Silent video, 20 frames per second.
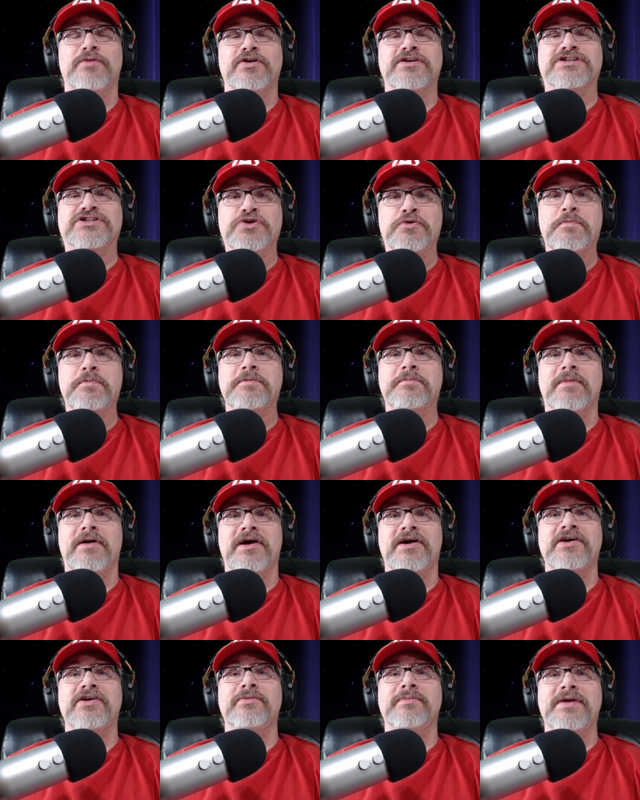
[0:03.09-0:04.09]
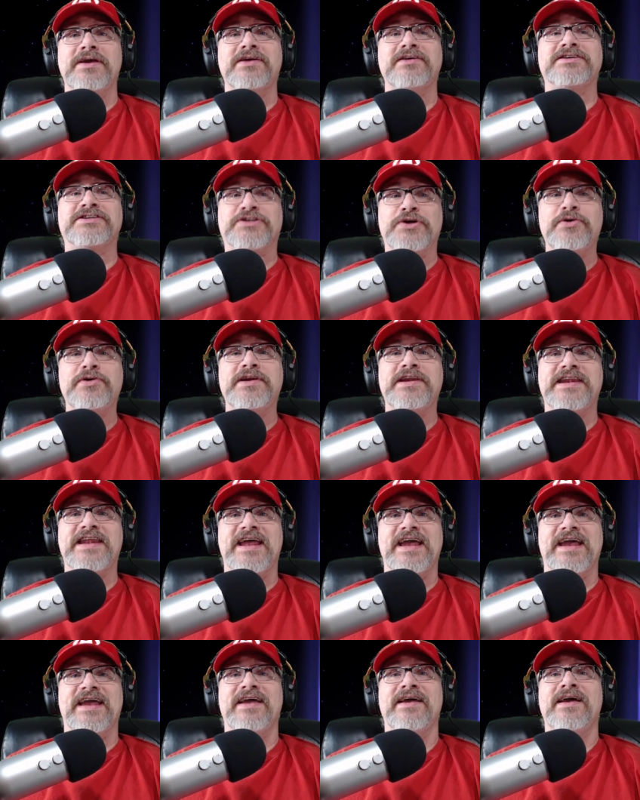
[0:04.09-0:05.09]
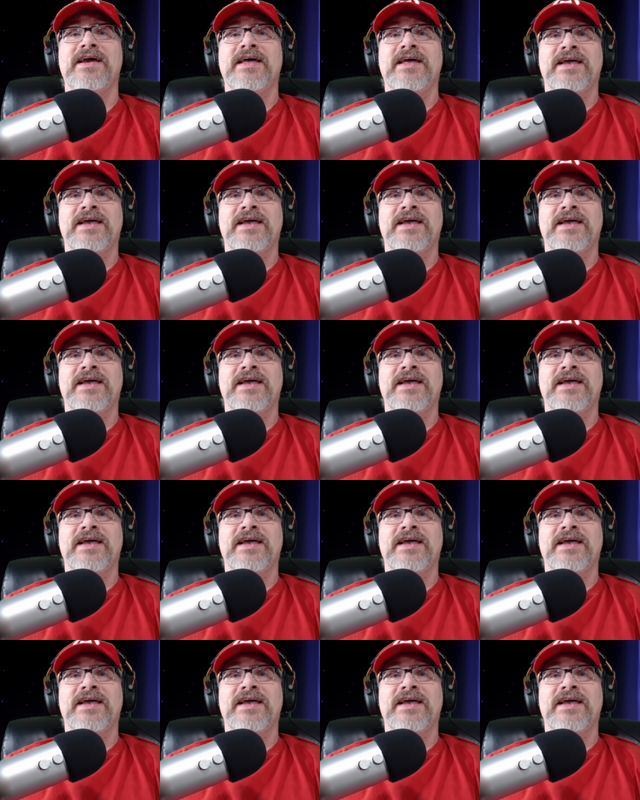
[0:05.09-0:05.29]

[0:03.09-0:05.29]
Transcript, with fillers: more Super Mario Maker two today.